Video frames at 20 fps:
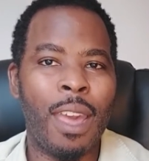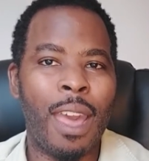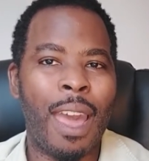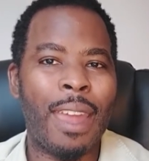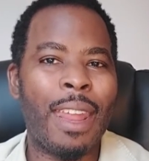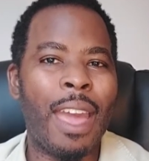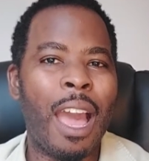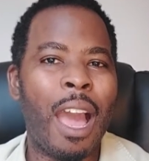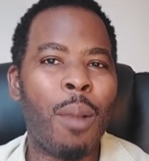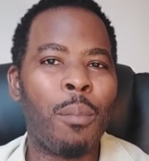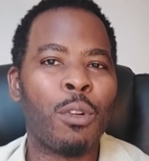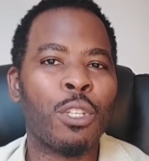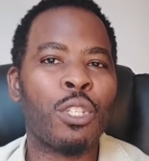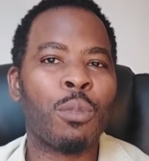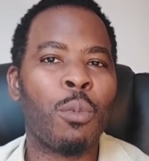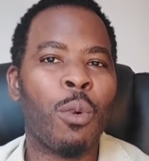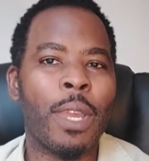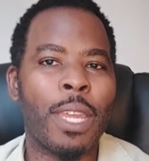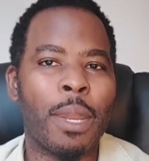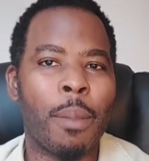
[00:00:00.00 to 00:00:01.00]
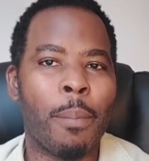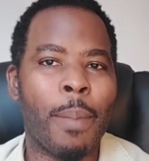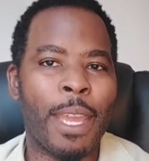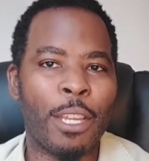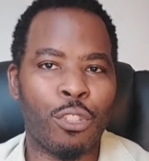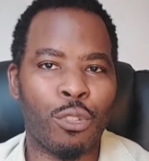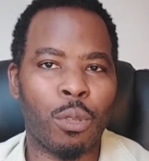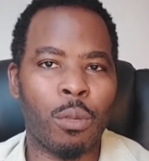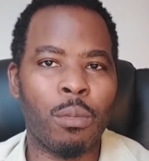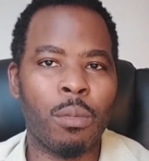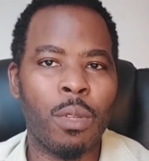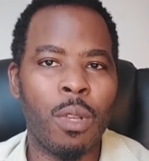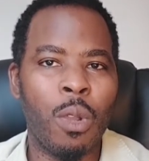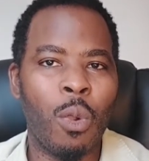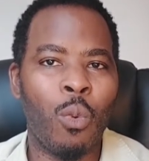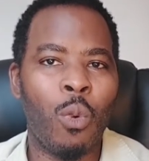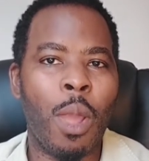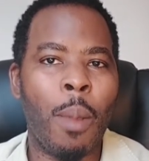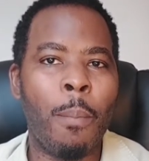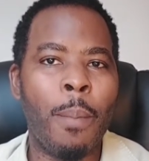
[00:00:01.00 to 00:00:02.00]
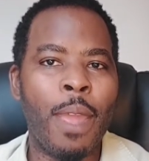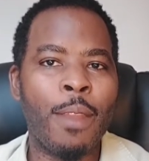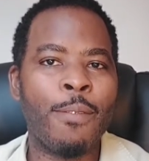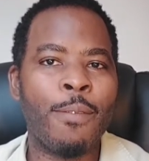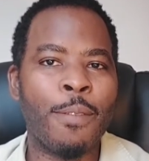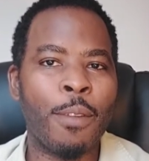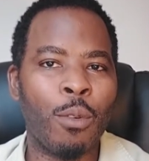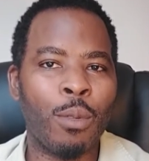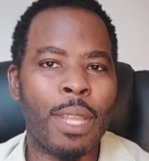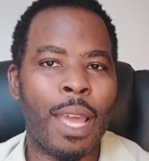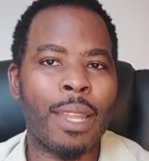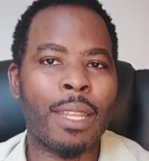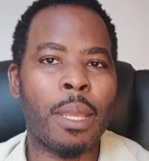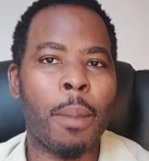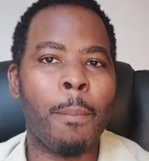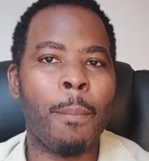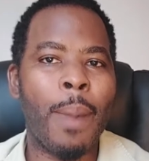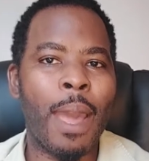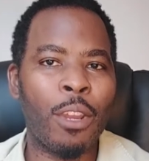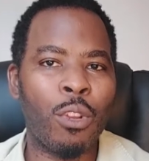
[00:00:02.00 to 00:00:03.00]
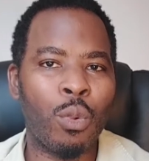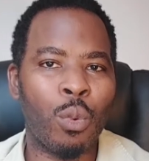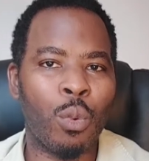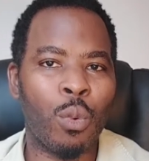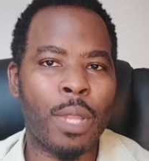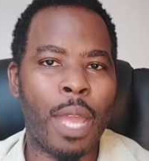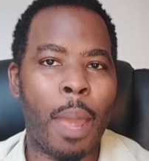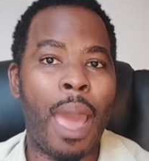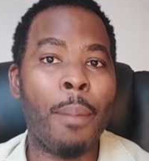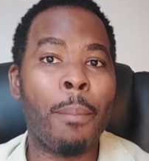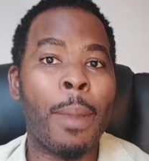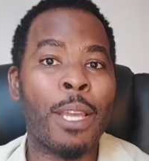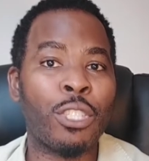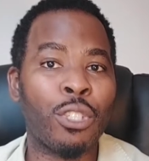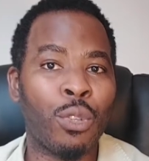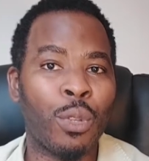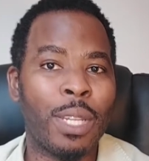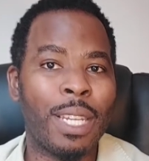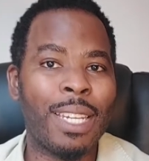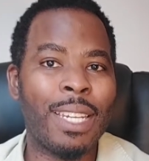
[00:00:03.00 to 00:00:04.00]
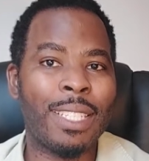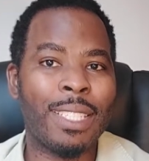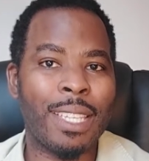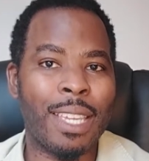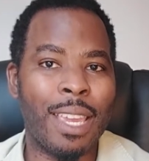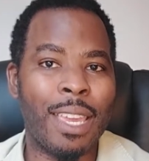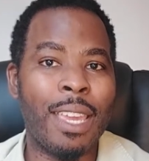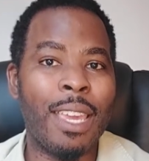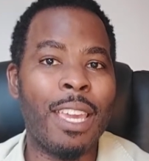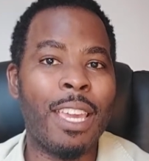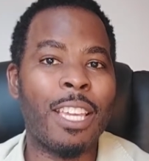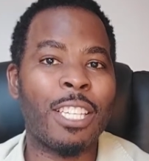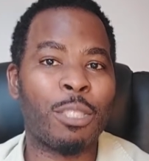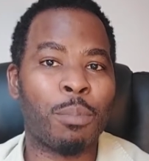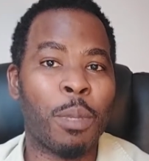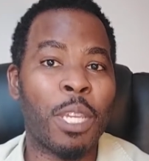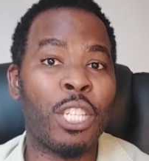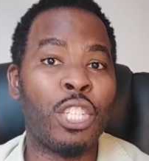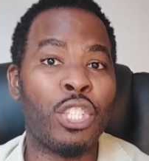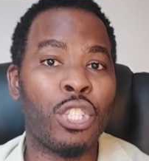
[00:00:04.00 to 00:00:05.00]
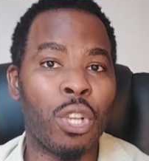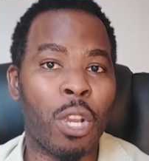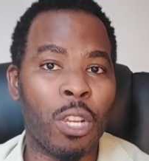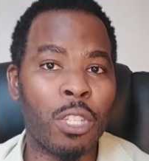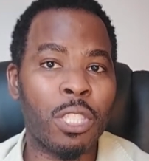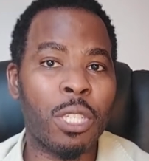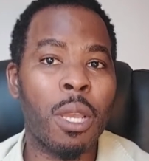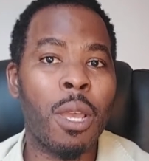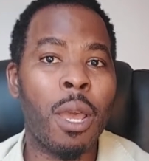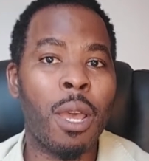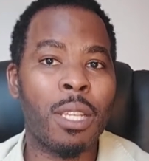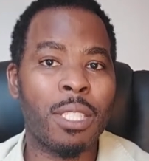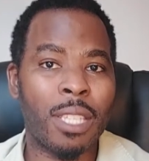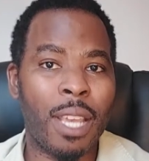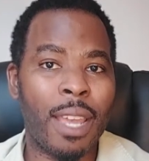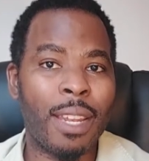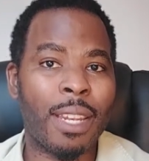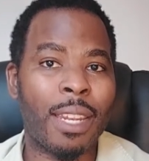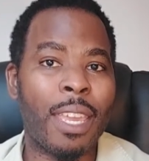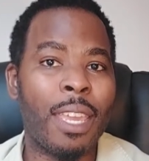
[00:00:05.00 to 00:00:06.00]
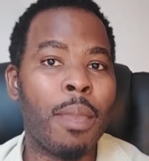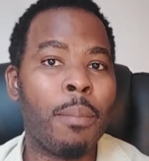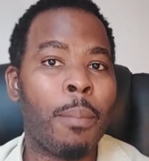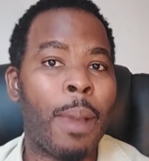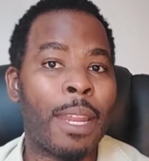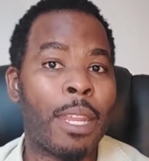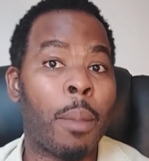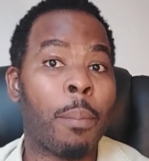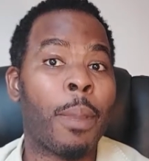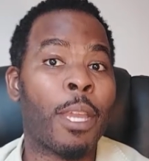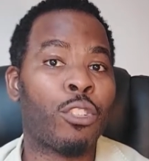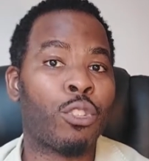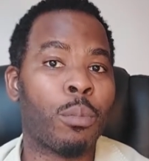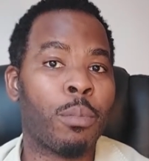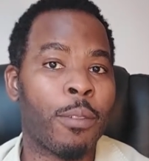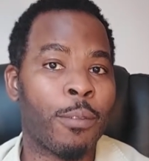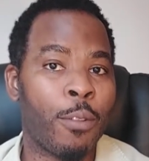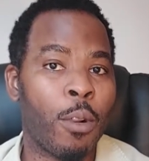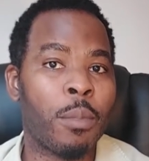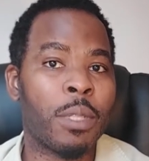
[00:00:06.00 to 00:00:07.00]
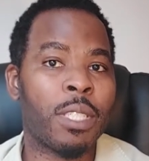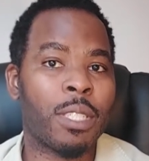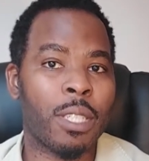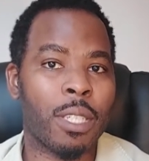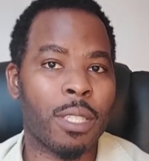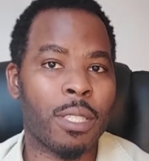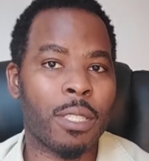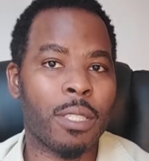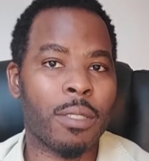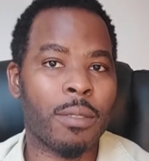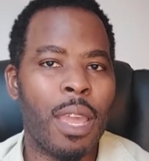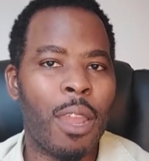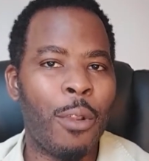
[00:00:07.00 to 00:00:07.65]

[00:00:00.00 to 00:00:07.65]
and how much more in the bedroom, where men feel that their manhood and masculinity is being judged, sadly, by their bedroom performances.